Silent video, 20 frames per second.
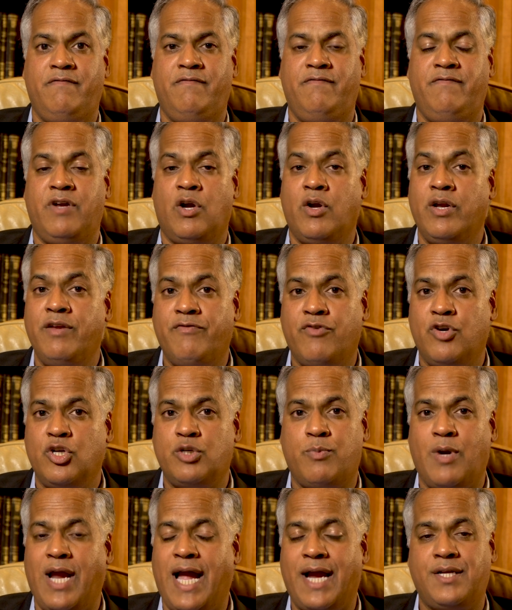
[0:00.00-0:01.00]
very
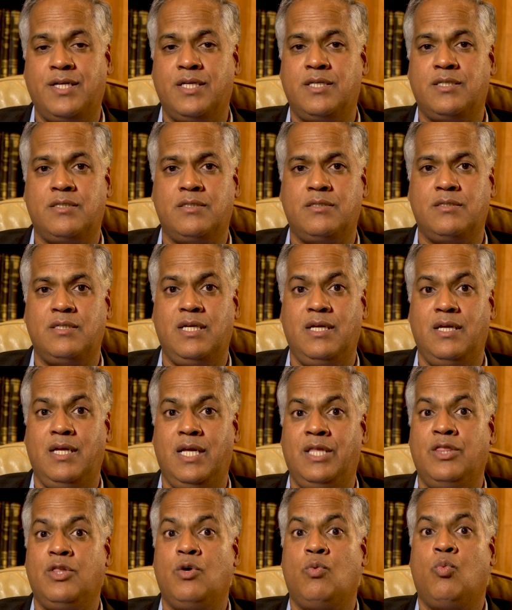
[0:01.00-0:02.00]
first practice
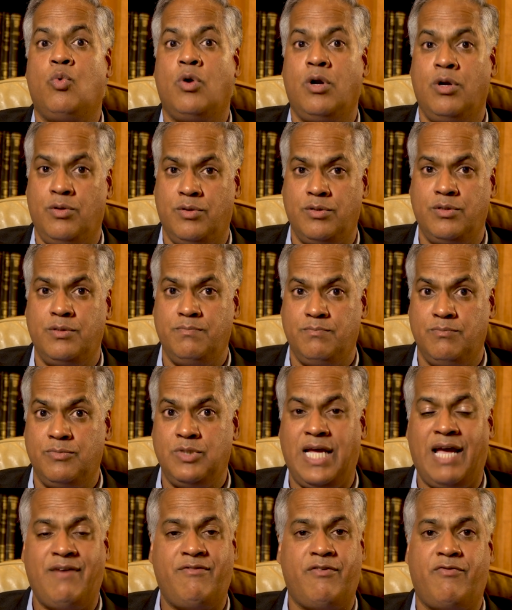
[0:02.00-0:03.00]
in the world
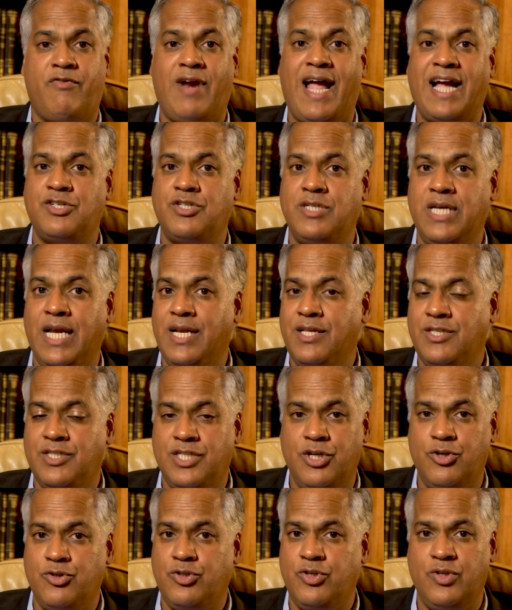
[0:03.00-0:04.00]
to have a fractionated
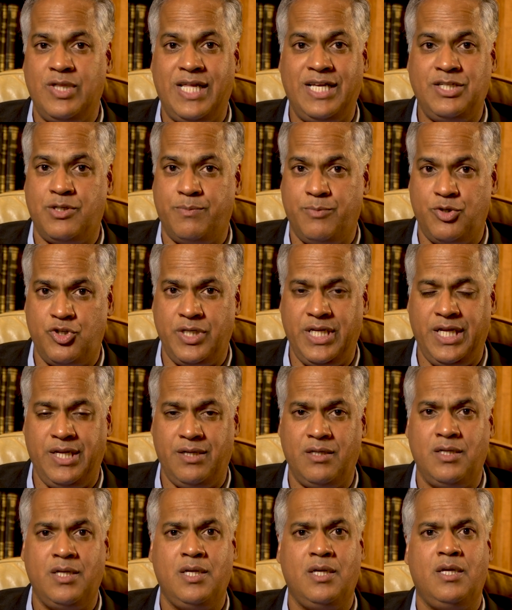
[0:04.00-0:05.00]
CO2 laser
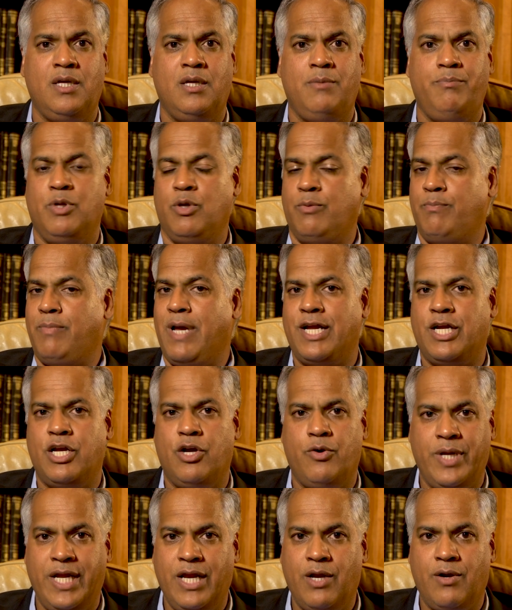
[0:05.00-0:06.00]
machine built by
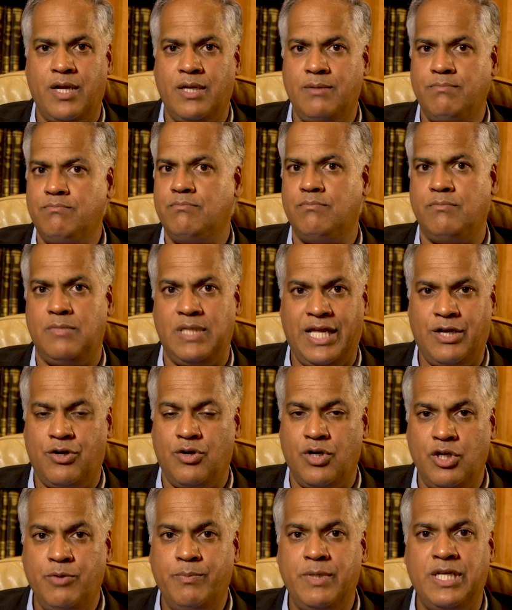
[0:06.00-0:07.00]
Coherent, later
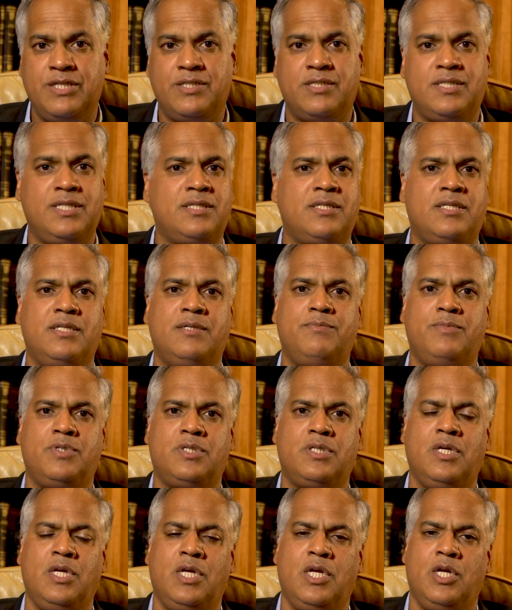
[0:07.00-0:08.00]
Luminous
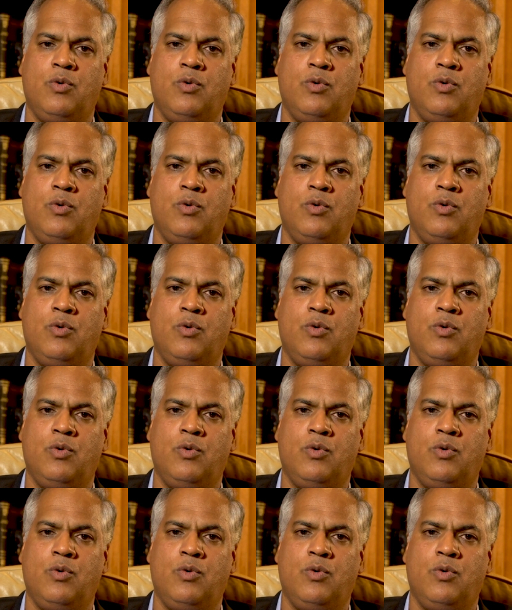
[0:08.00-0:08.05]
Systems.